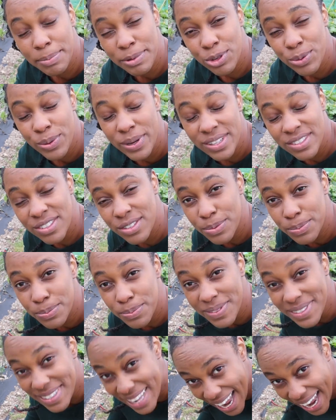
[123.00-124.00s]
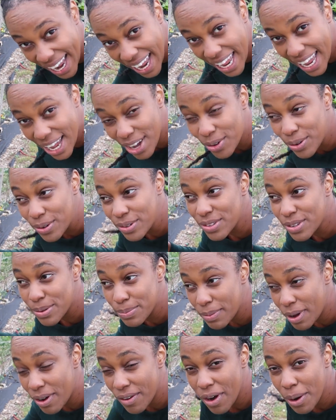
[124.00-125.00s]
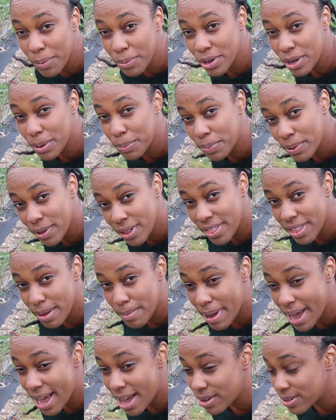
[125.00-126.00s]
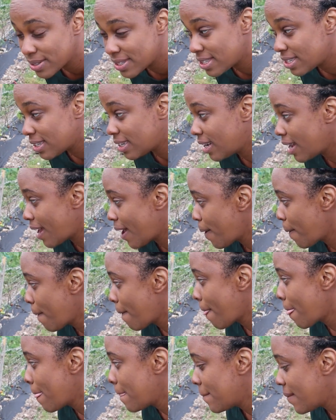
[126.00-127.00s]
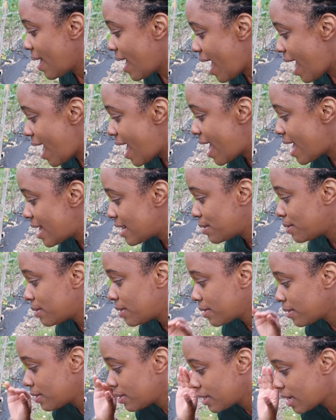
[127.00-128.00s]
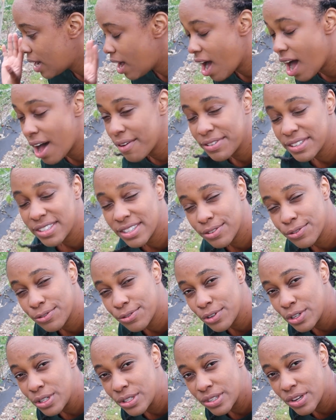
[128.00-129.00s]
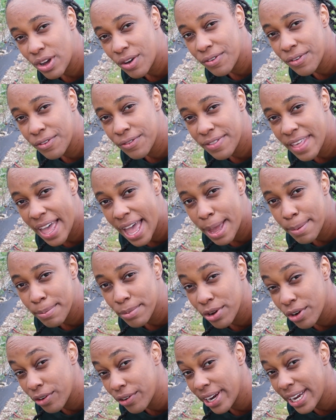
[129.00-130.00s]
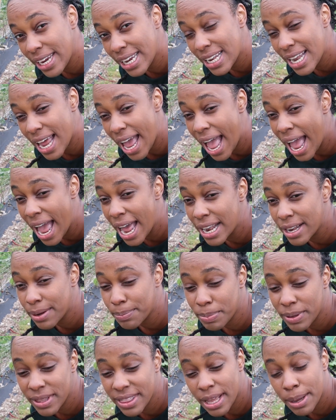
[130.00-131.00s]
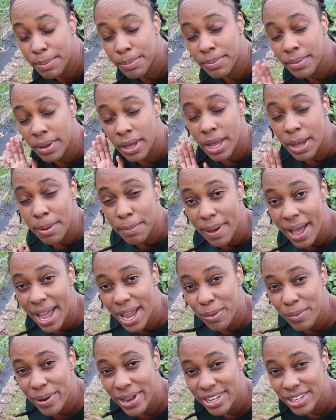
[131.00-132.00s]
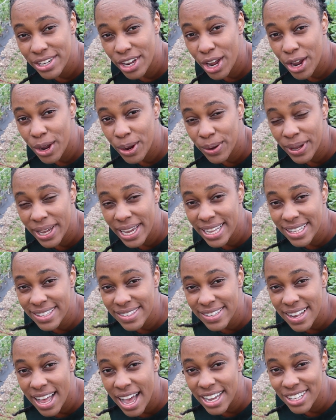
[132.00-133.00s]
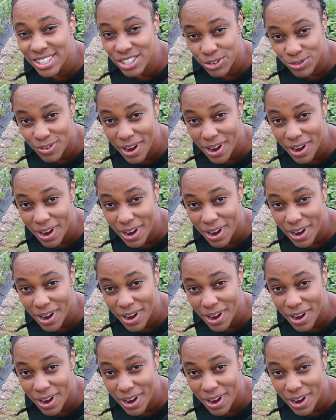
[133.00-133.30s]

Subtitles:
between today or tomorrow I'm going to pull them out and harvest the fruits off of them green and put them by a window inside to